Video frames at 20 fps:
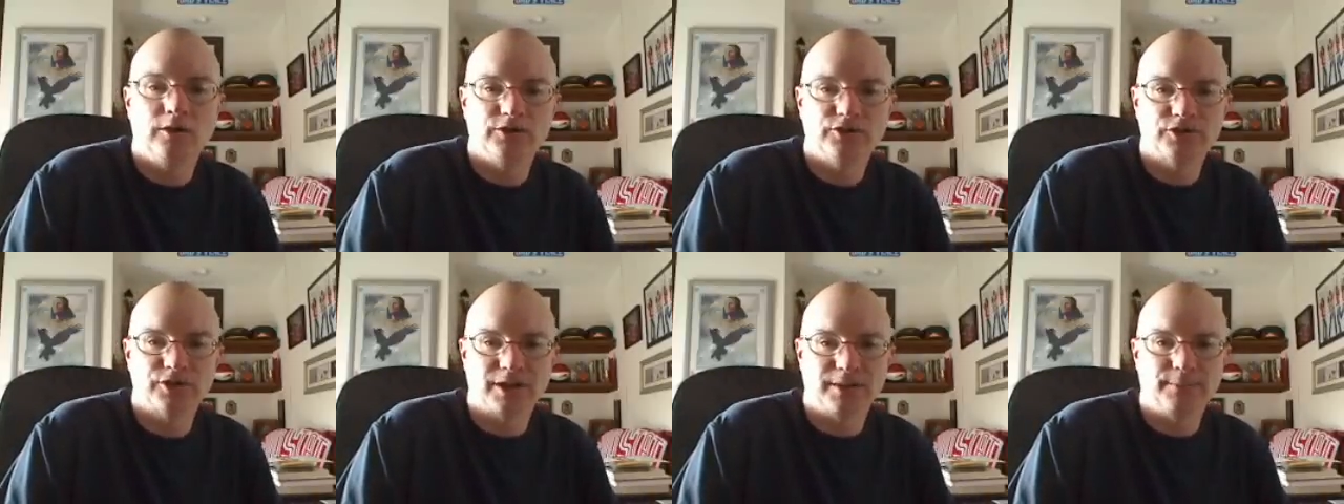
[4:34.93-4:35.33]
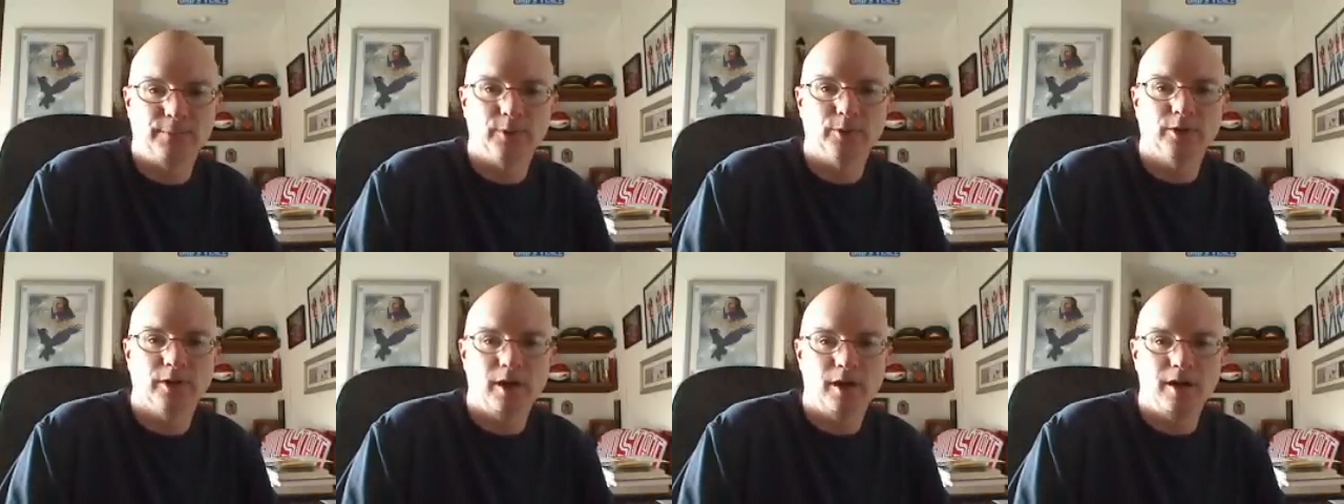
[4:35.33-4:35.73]

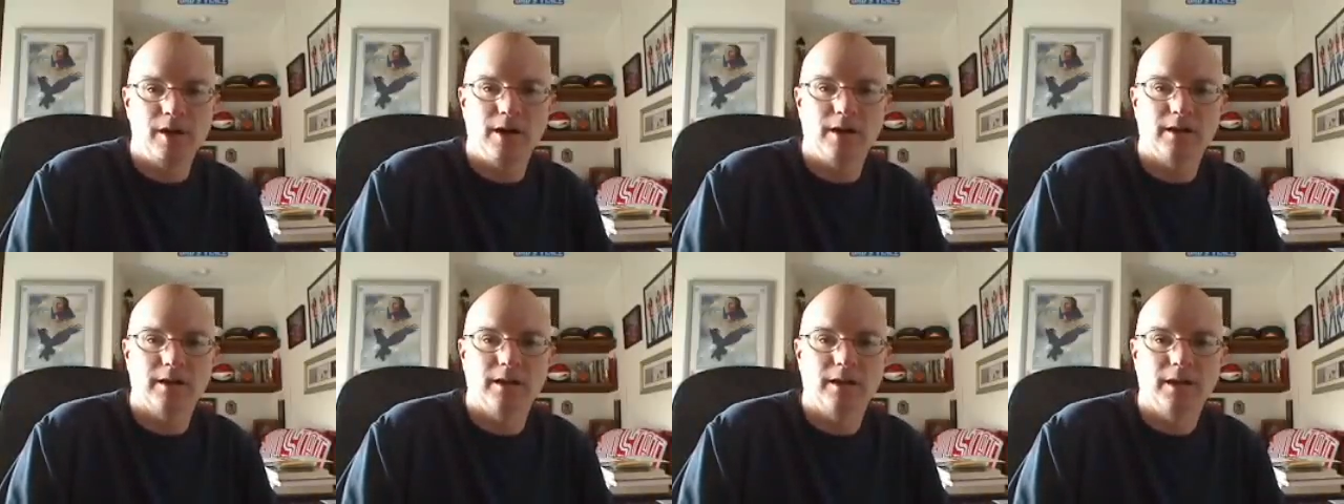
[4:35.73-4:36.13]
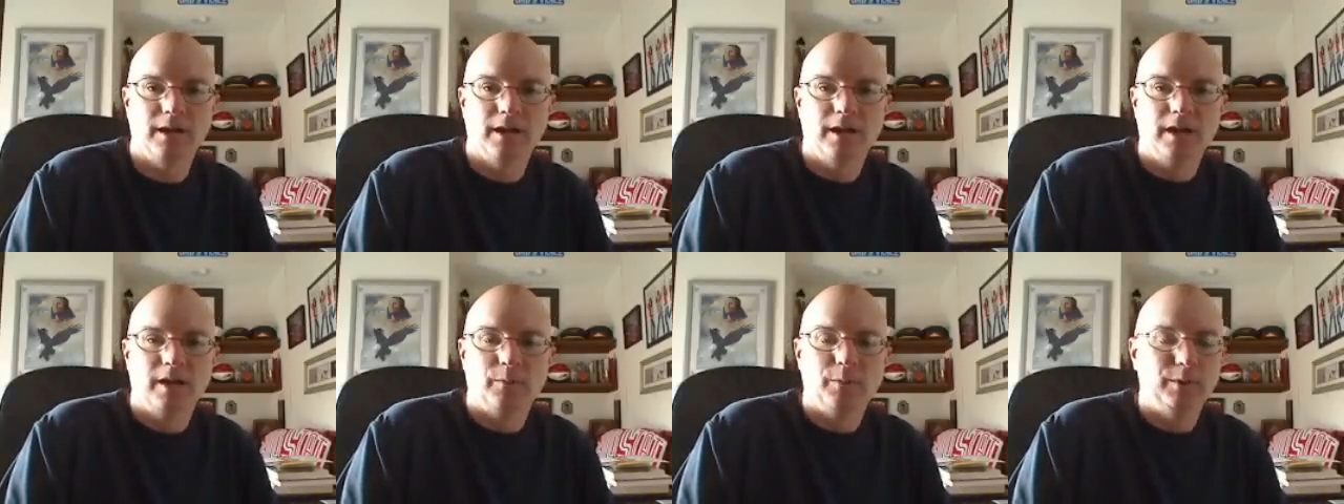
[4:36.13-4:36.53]
summer long.
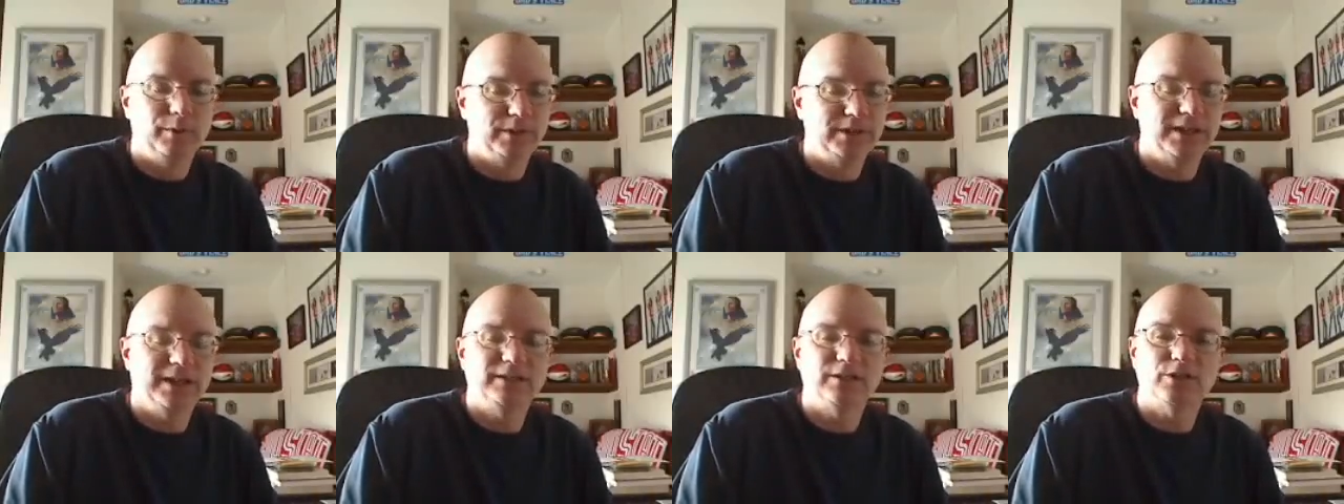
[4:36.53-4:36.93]
We would take the